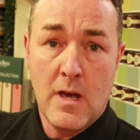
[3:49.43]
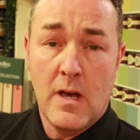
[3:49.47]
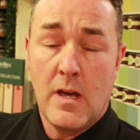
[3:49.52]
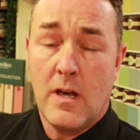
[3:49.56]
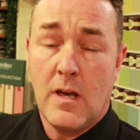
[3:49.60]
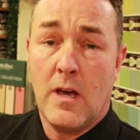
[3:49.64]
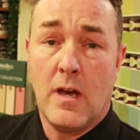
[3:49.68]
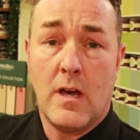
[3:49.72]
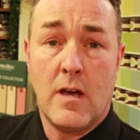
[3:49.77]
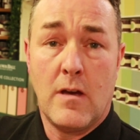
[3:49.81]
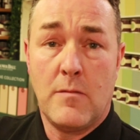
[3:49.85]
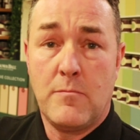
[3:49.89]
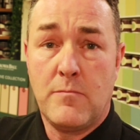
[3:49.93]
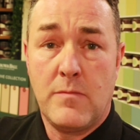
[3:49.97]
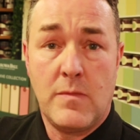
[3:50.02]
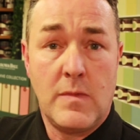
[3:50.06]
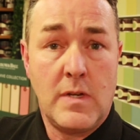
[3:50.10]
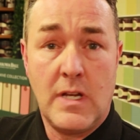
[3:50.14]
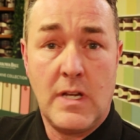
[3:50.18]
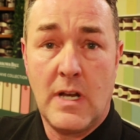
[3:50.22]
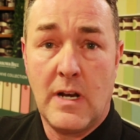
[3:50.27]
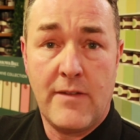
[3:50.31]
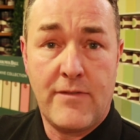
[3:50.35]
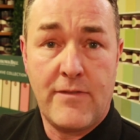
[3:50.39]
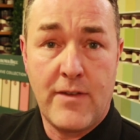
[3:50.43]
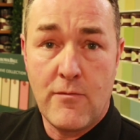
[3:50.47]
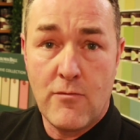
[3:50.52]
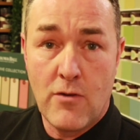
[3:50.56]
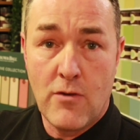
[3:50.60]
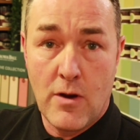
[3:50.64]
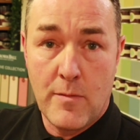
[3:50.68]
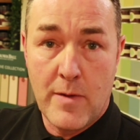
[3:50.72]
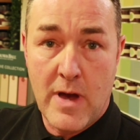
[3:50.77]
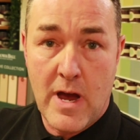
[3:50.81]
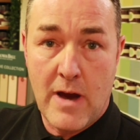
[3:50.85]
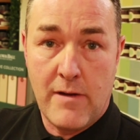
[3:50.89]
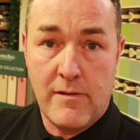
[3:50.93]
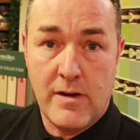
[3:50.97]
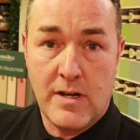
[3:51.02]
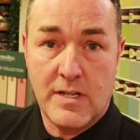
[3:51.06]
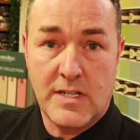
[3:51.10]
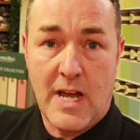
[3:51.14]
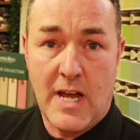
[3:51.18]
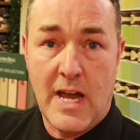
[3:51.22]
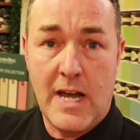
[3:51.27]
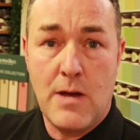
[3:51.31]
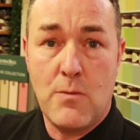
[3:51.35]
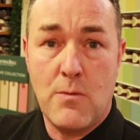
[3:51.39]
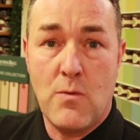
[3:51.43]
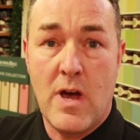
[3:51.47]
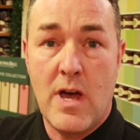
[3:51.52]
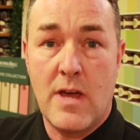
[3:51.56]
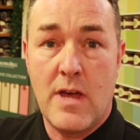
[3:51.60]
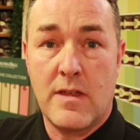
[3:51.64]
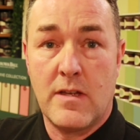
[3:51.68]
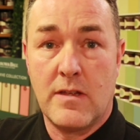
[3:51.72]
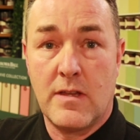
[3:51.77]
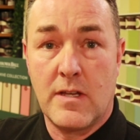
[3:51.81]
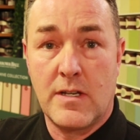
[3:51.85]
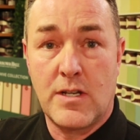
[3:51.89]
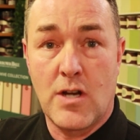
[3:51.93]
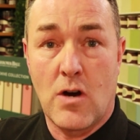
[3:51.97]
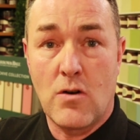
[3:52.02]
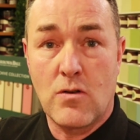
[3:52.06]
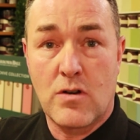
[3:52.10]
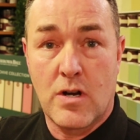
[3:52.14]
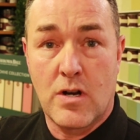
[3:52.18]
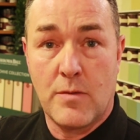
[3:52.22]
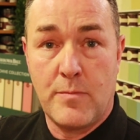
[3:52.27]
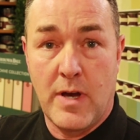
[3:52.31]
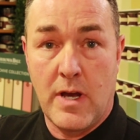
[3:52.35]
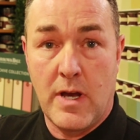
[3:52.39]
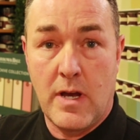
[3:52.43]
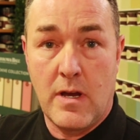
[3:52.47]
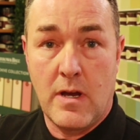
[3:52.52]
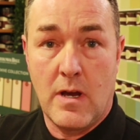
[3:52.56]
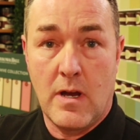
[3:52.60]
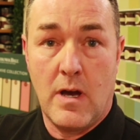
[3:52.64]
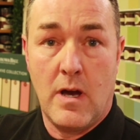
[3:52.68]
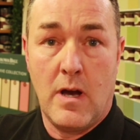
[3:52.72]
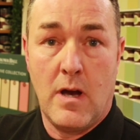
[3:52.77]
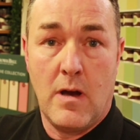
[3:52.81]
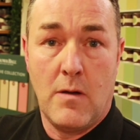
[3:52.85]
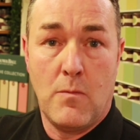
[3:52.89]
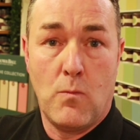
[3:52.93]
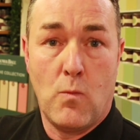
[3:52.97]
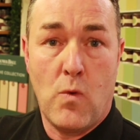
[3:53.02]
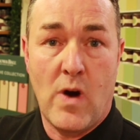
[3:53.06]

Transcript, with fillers: um, your living room areas, anywhere that the dog could be um,